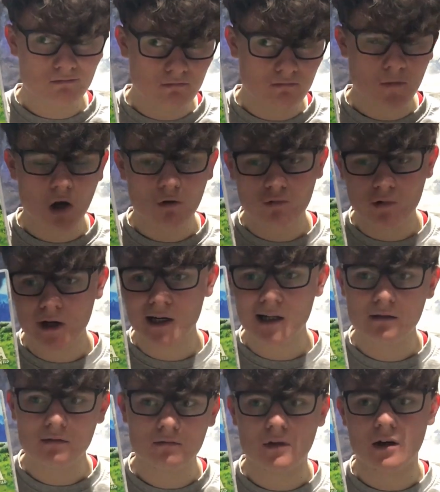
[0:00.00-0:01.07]
Not
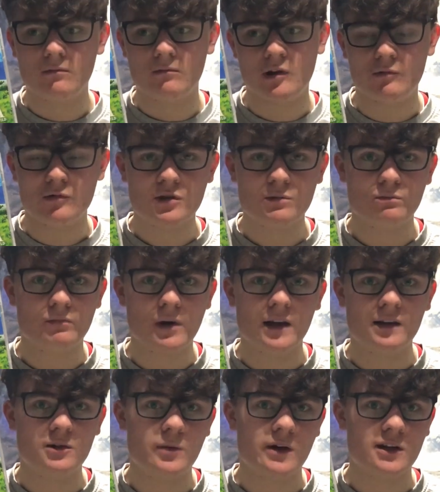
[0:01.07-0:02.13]
really. I mean, it was
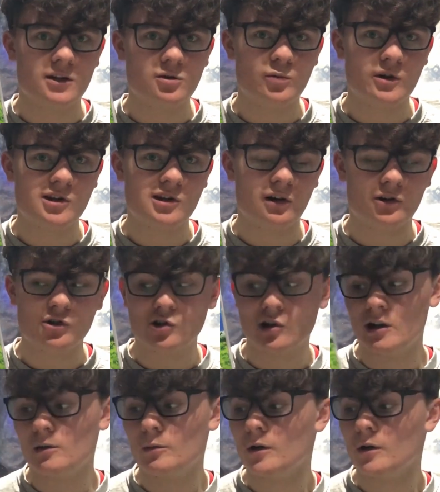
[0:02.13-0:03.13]
meant to be a Switch launch title,